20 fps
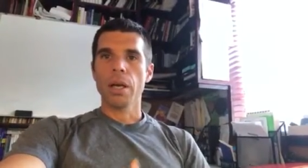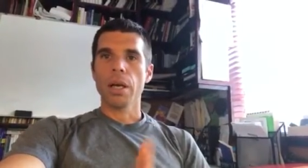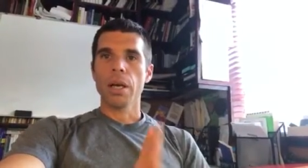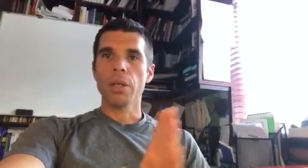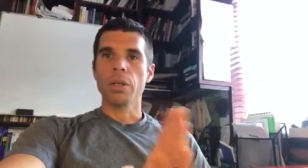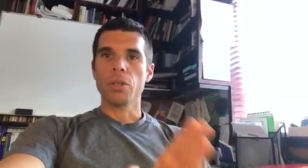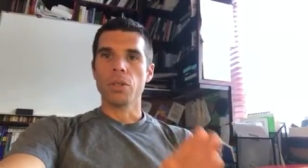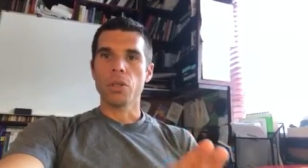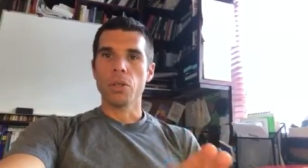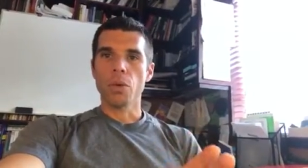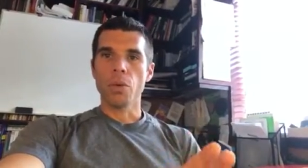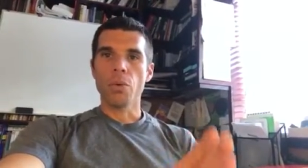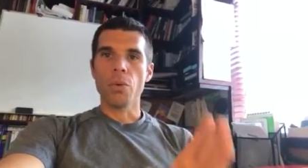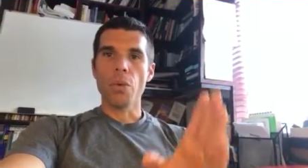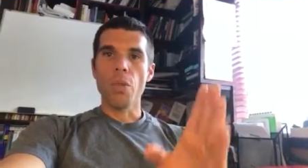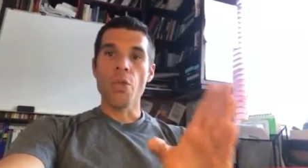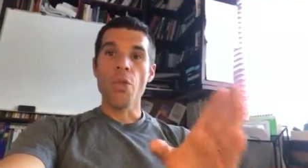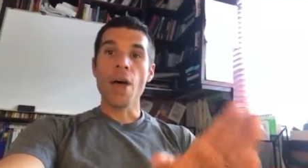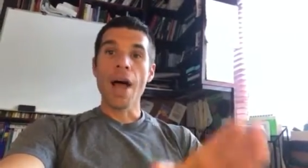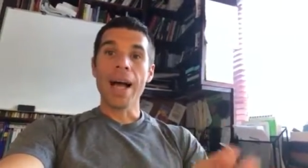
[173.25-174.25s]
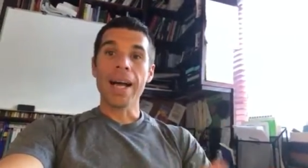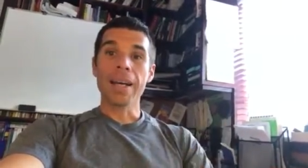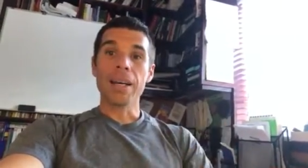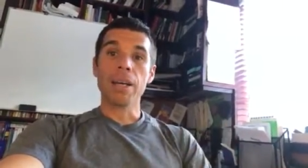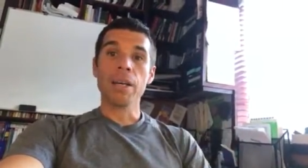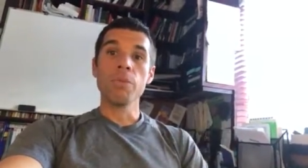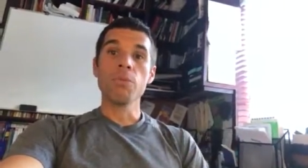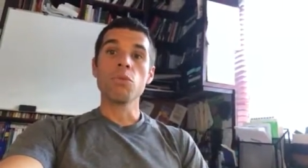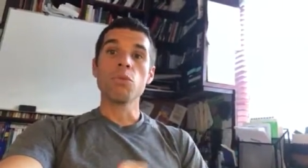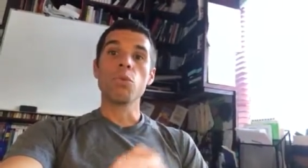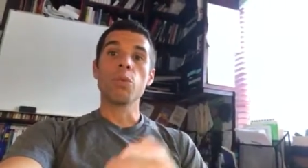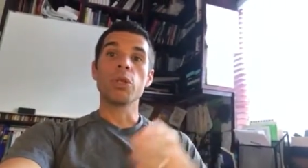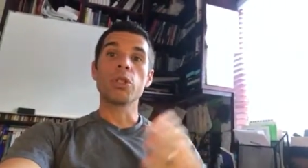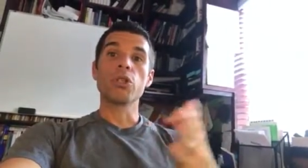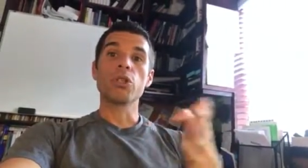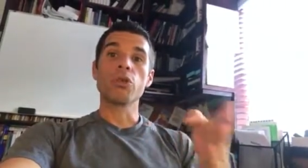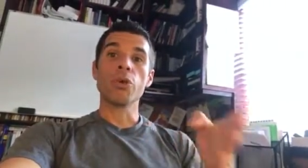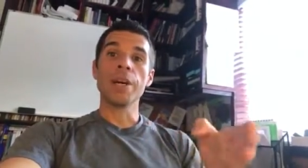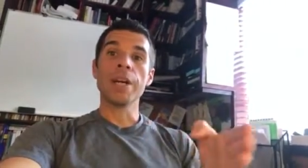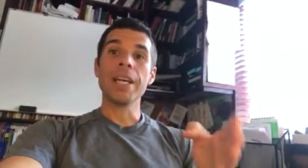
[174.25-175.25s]
And so that comes with
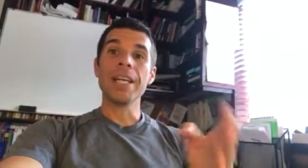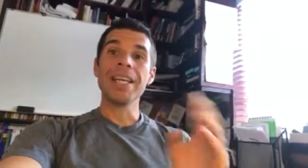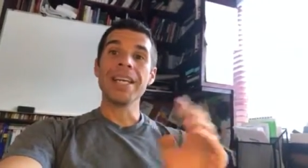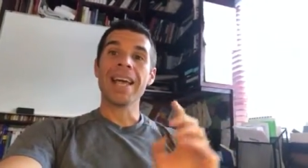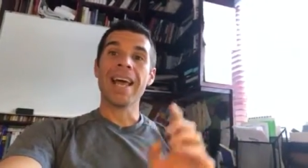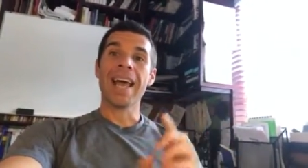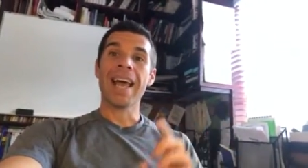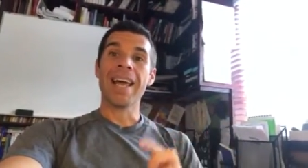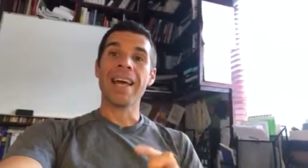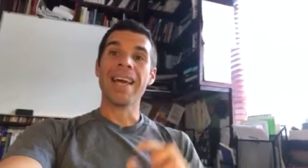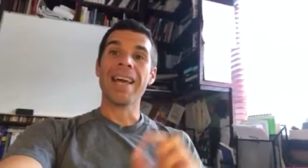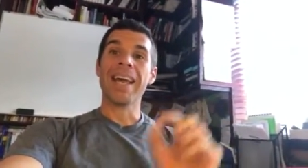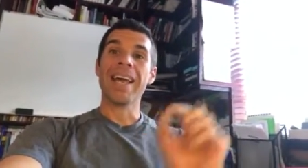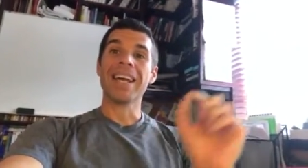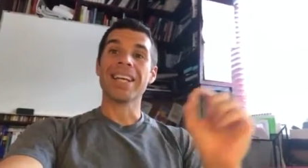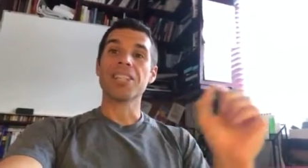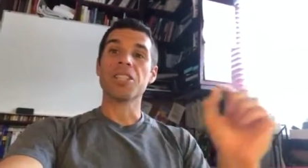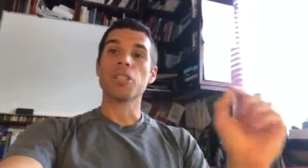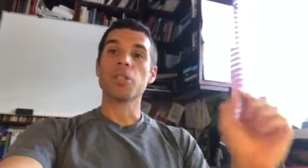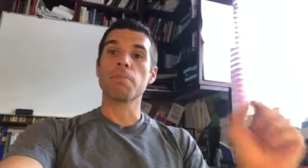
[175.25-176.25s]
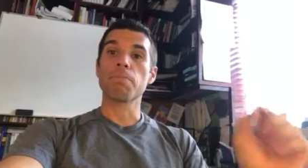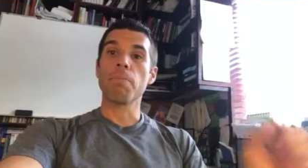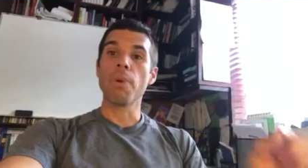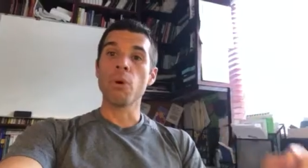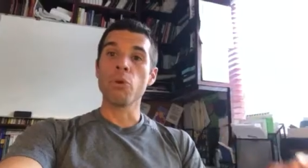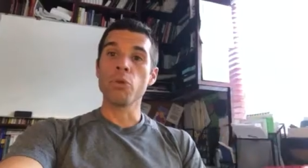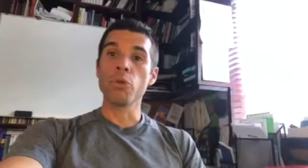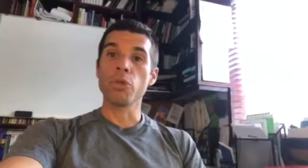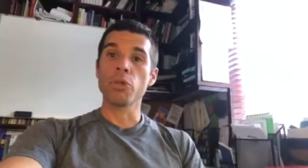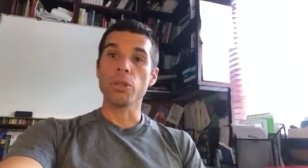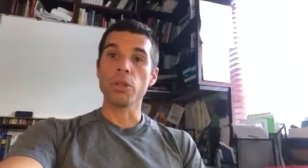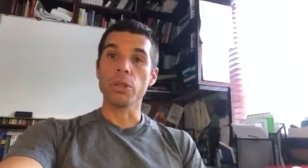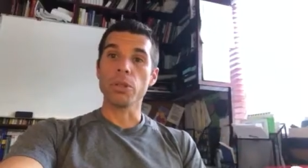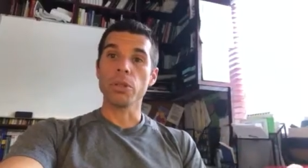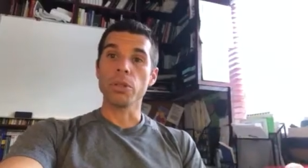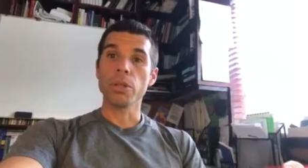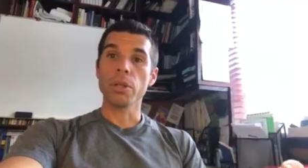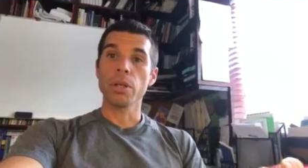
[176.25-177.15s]
training and exposure.